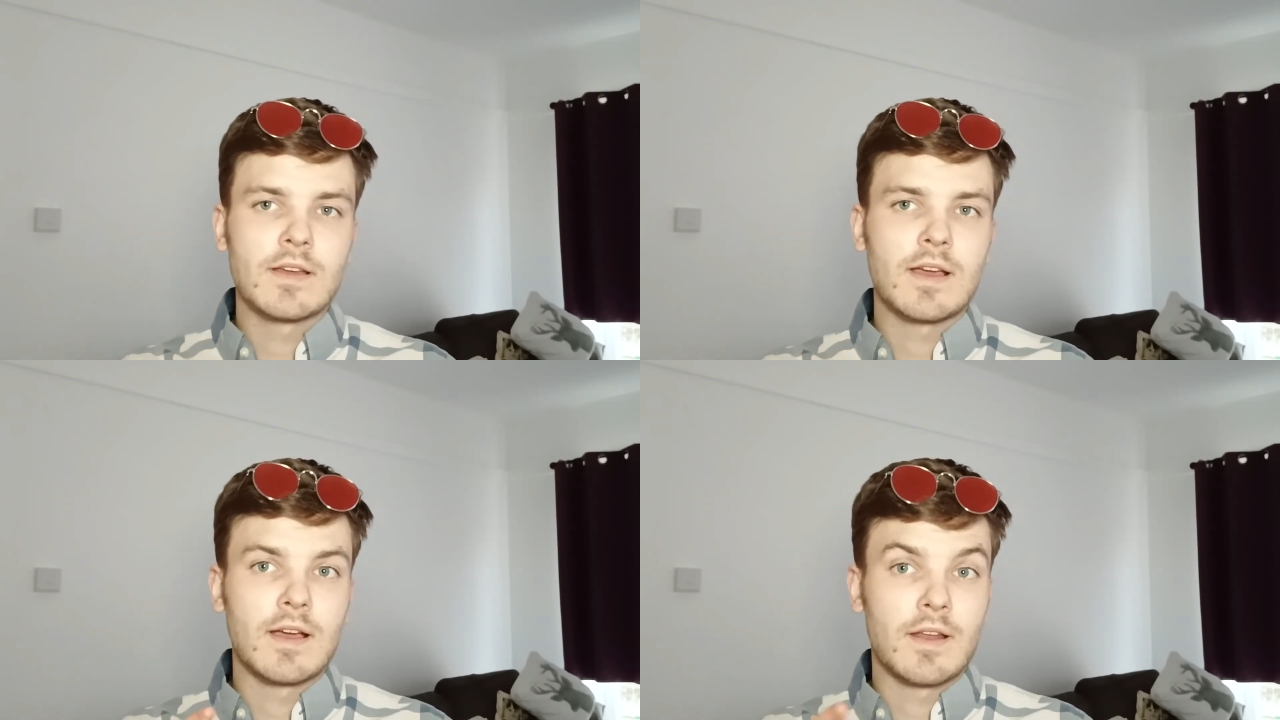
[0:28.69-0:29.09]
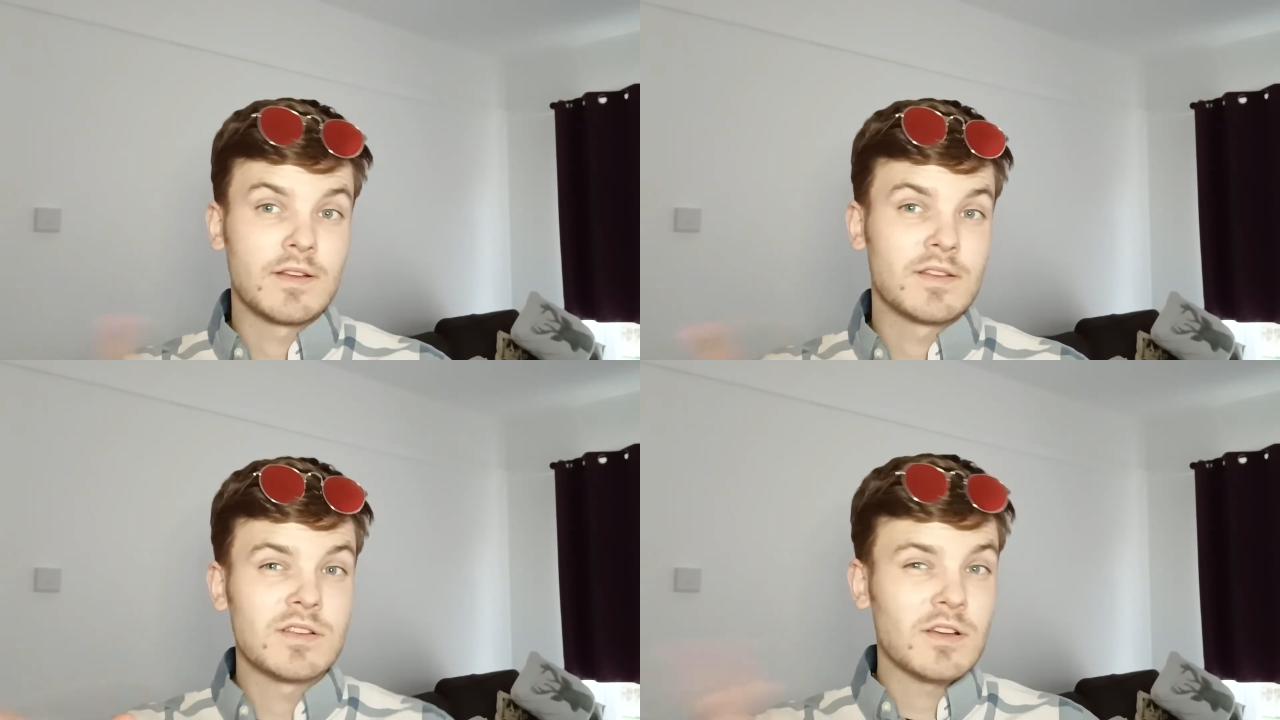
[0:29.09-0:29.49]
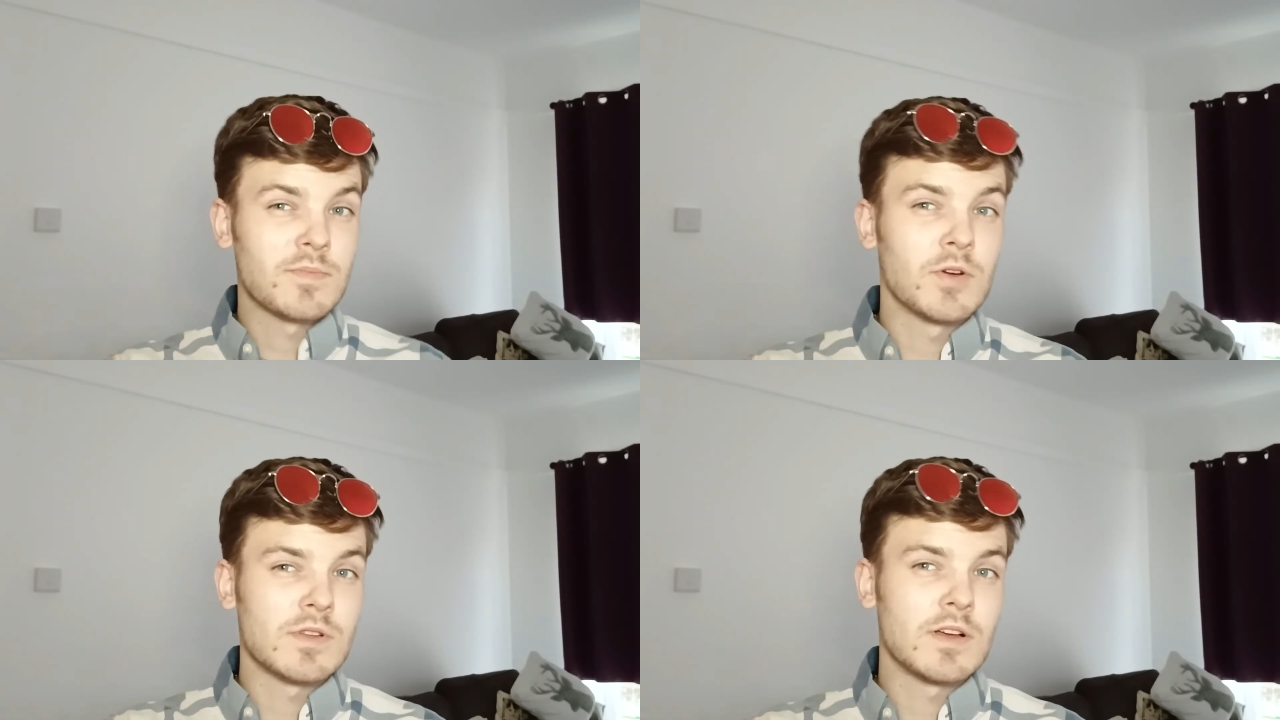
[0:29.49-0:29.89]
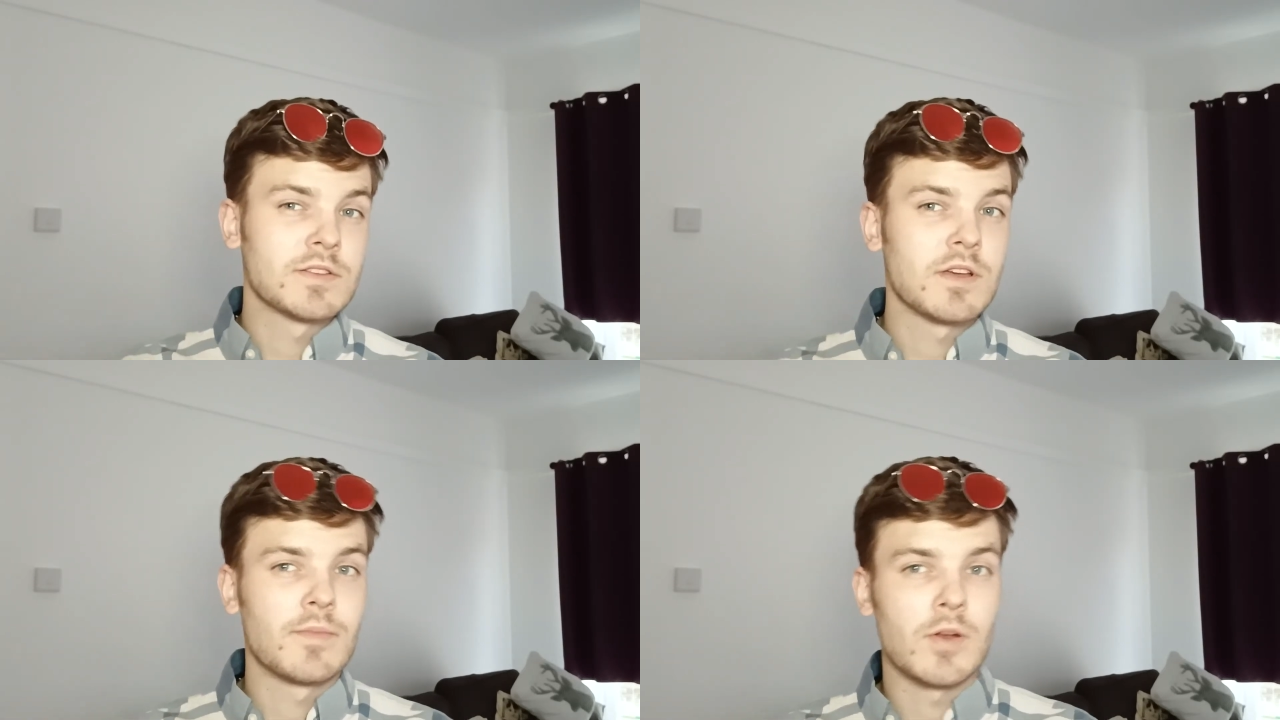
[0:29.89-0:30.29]
And I discussed bolts
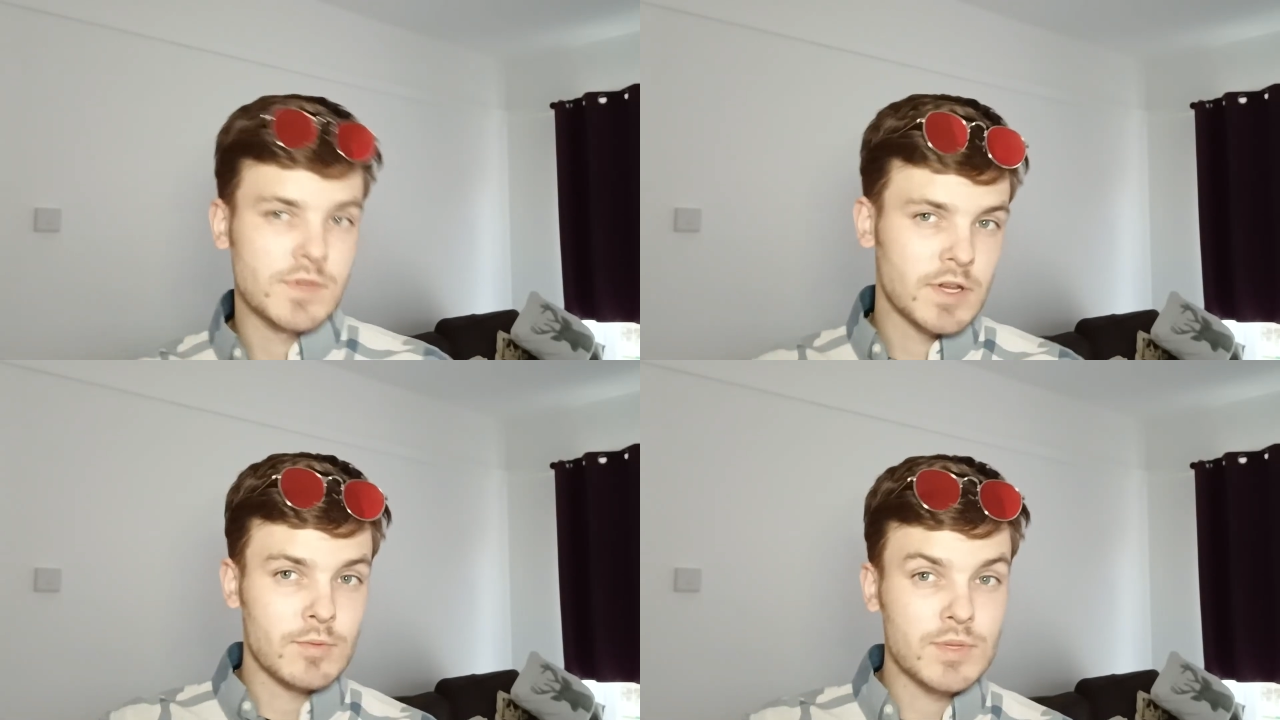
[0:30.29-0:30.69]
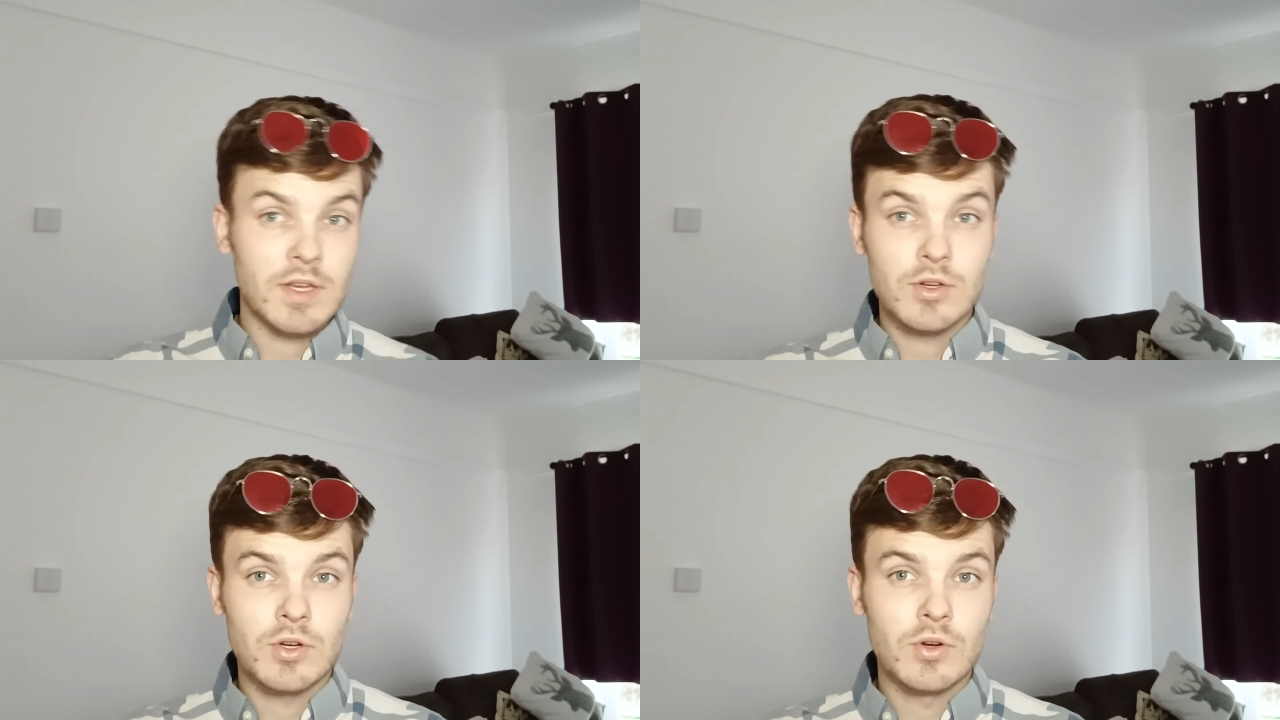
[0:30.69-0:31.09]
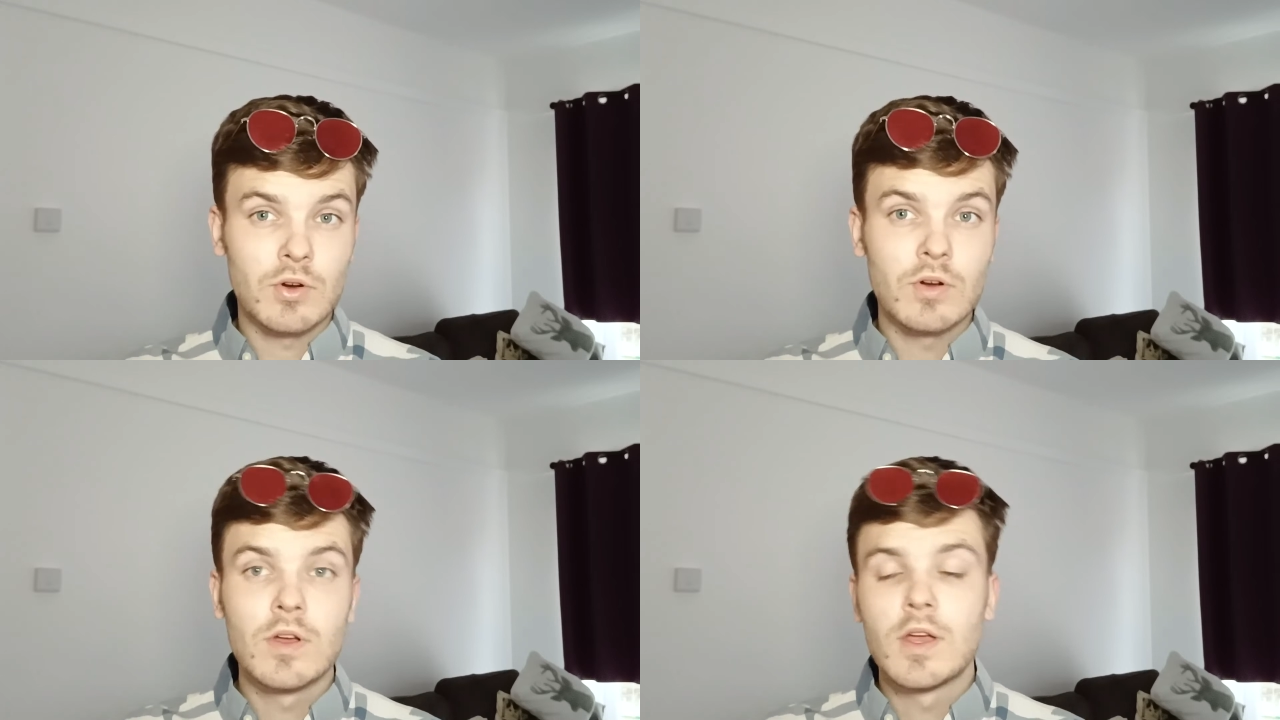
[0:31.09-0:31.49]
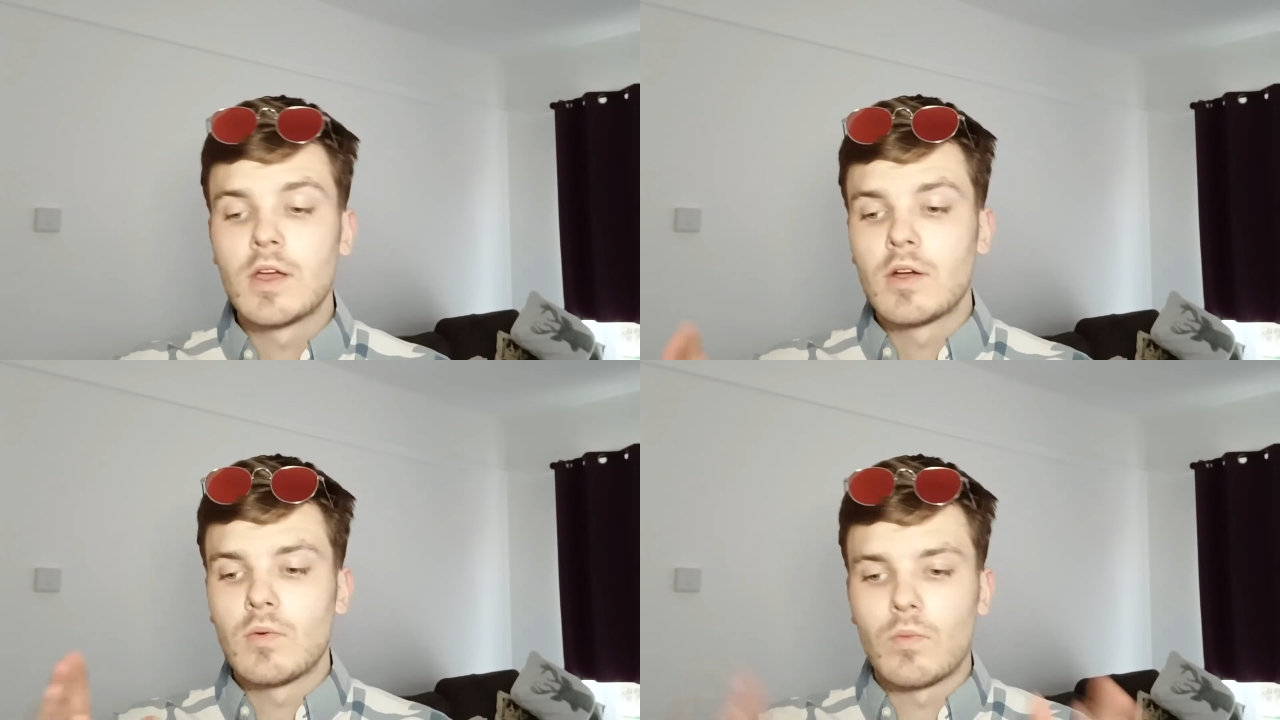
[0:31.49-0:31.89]
last time, but I wasn't 100% sure
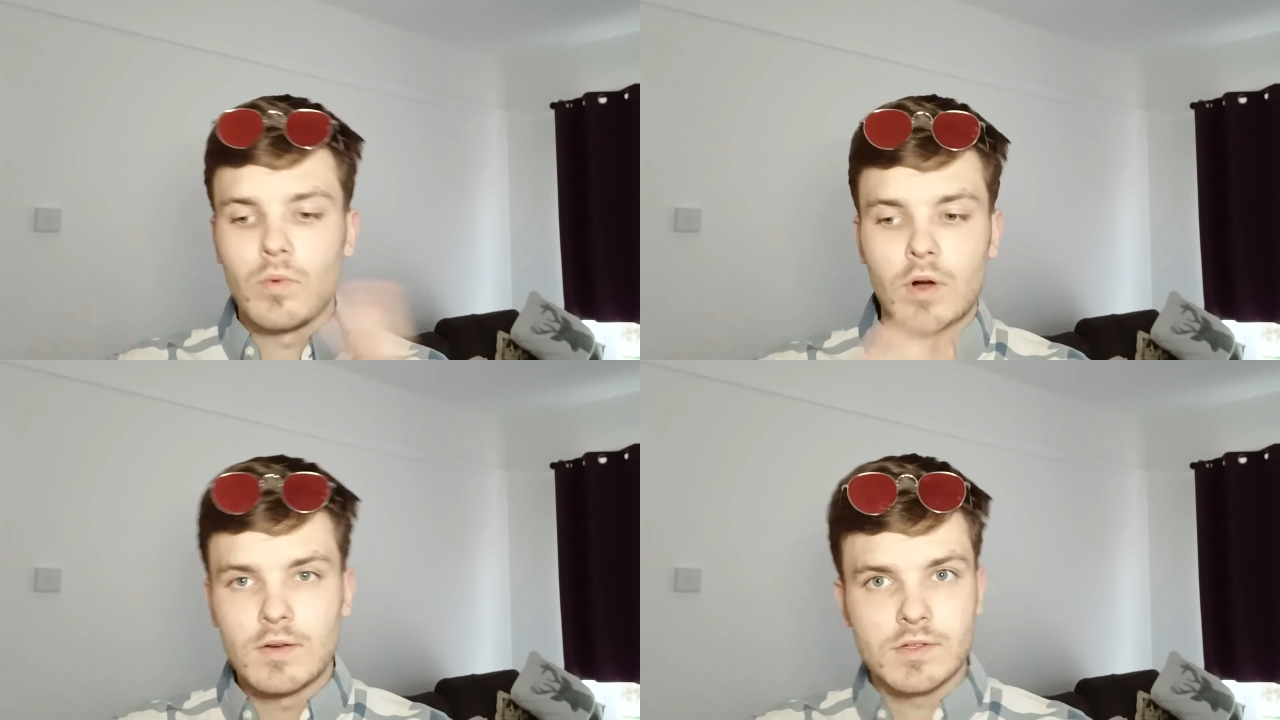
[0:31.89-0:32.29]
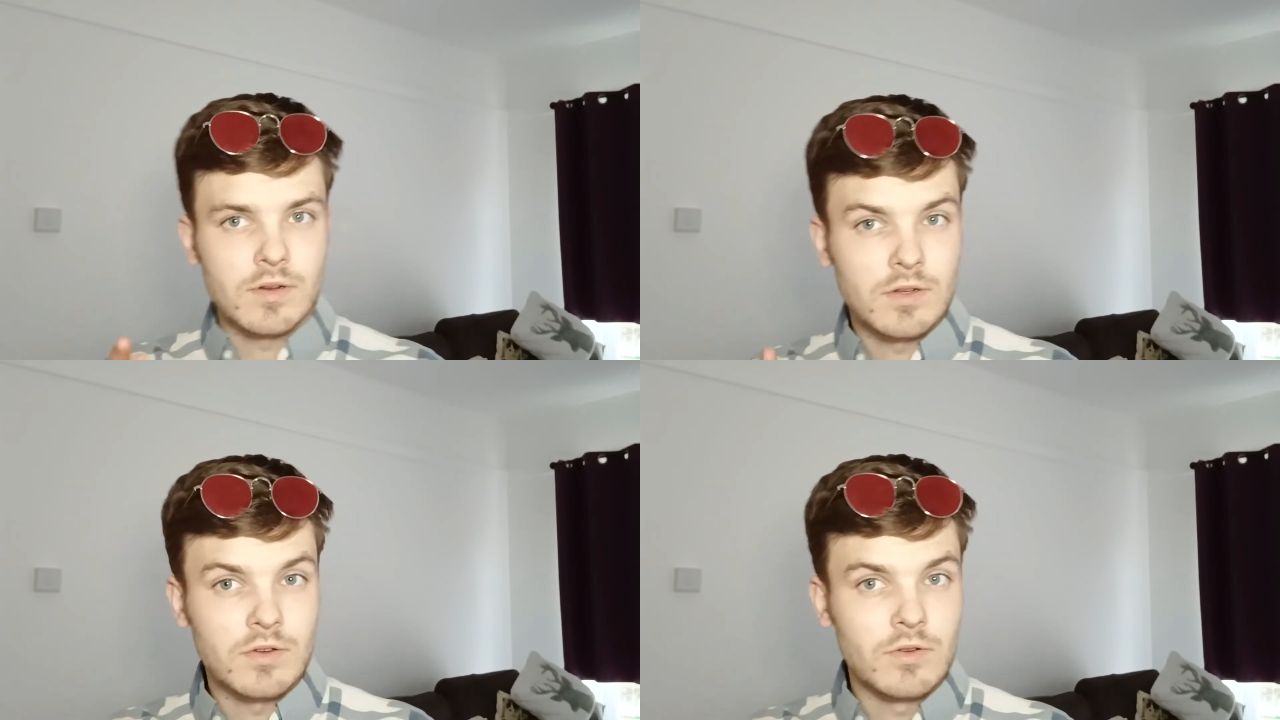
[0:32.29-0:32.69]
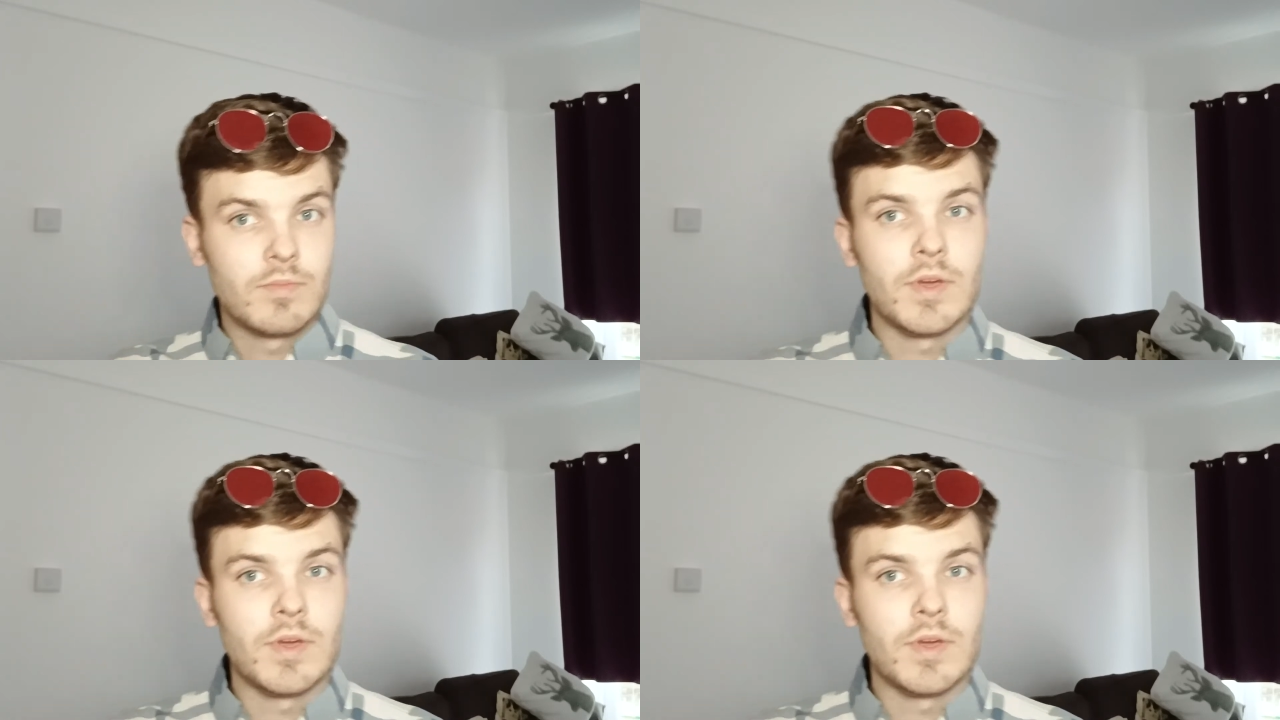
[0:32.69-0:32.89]
what I was going to do.